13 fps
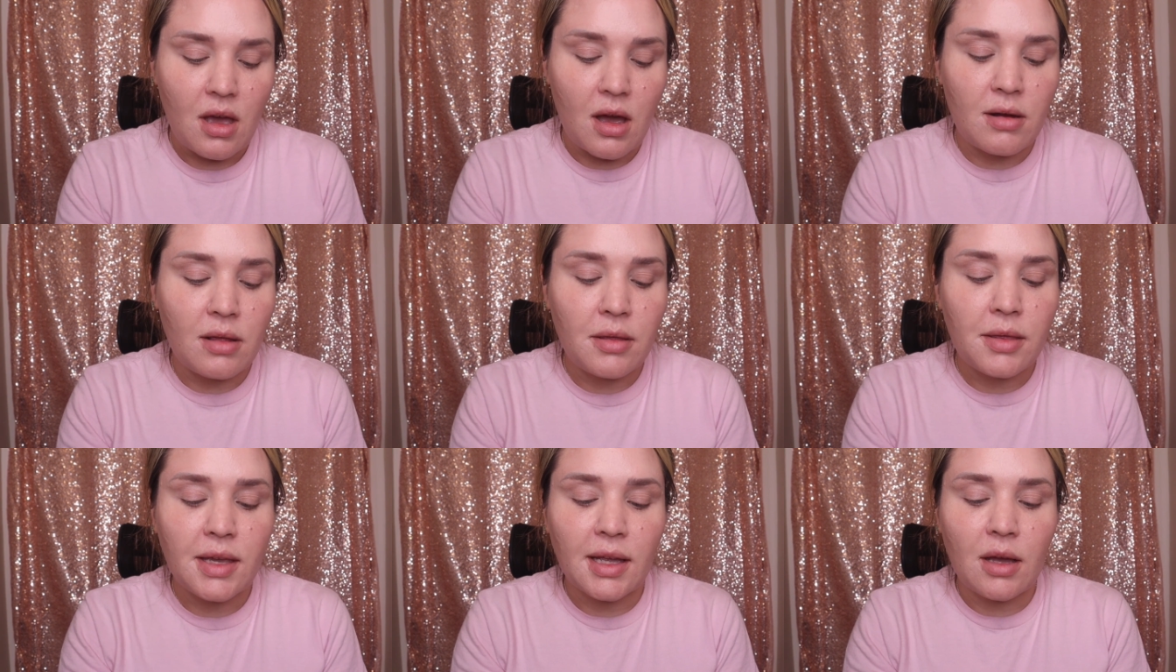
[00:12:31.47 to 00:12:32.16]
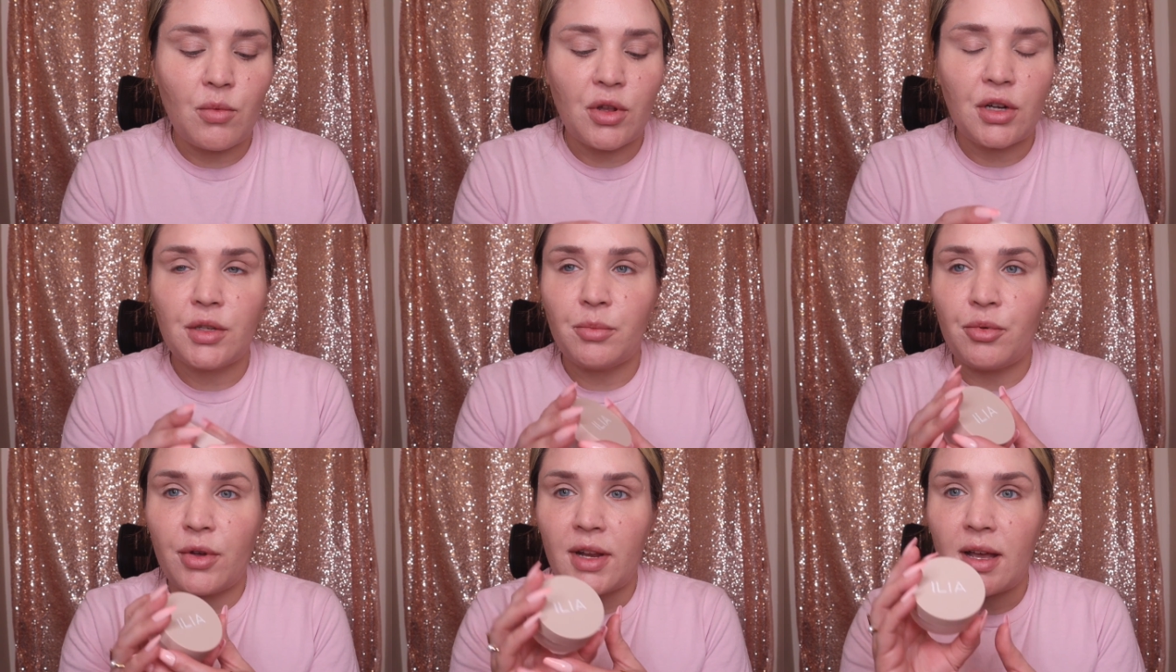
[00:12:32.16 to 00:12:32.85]
Another thing I wanted to
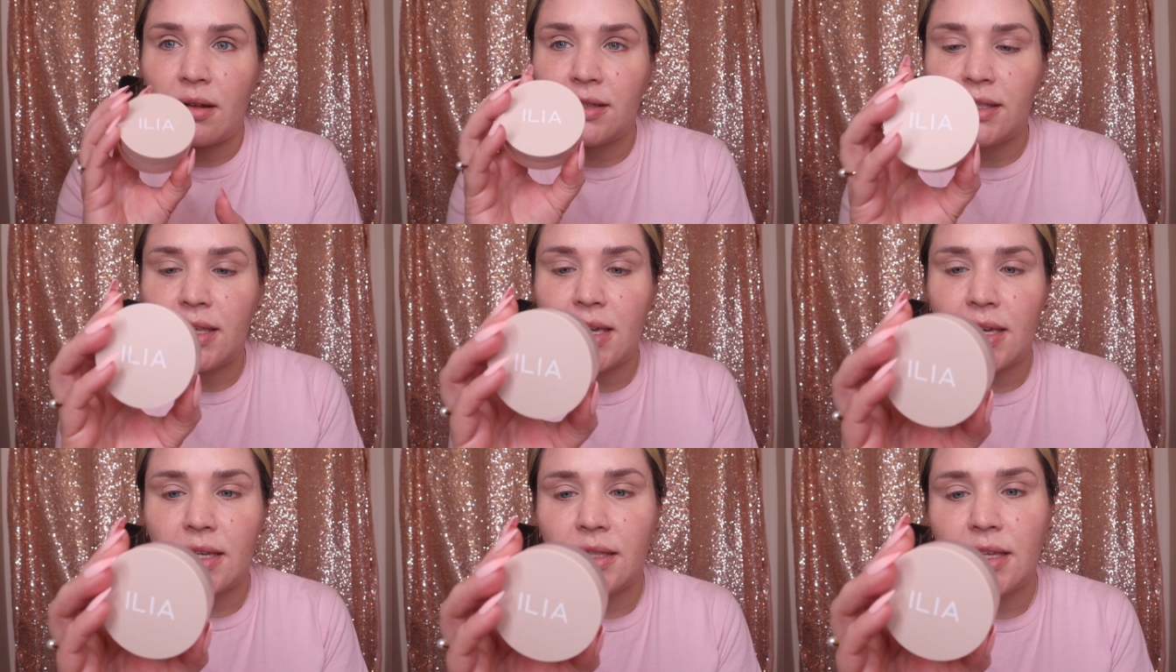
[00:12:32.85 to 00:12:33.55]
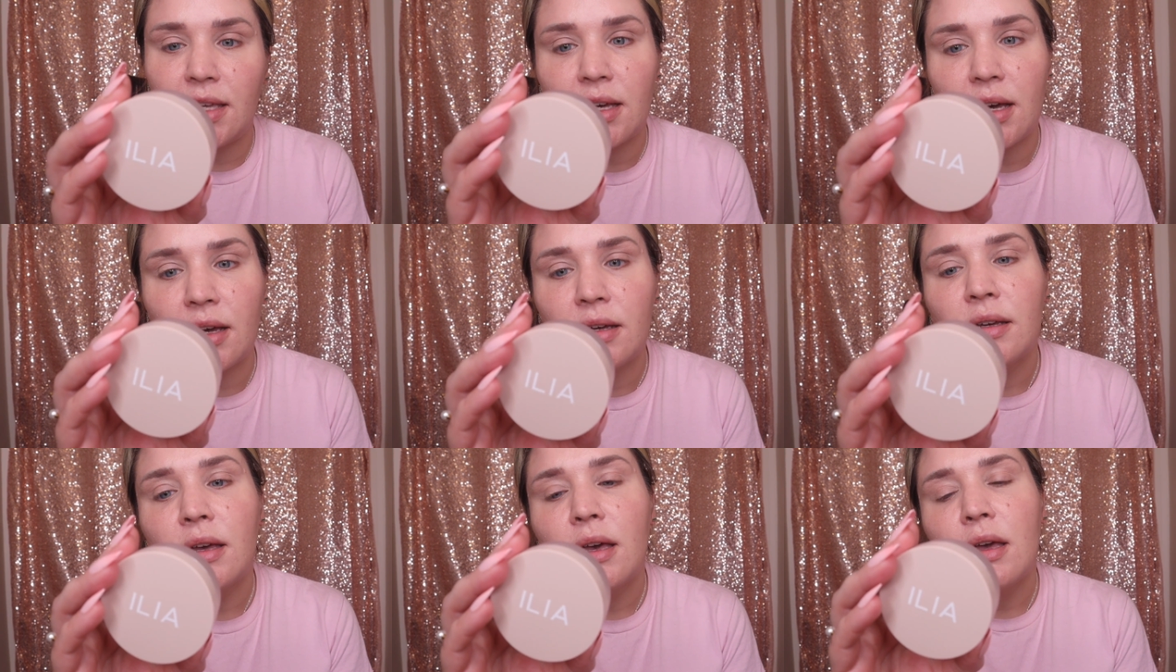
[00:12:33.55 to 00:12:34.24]
point out is the Ilia